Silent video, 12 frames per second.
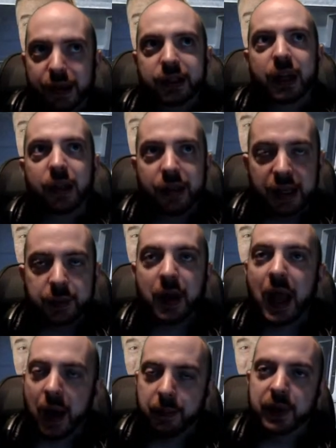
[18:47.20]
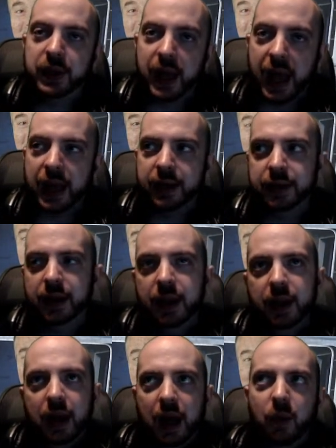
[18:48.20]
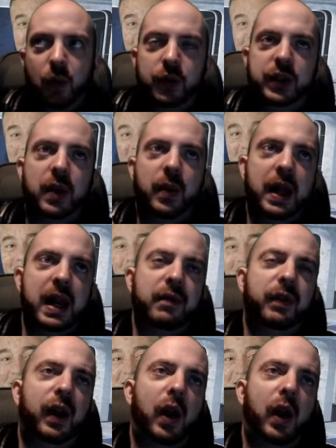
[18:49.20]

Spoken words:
certain things might happen, and also a level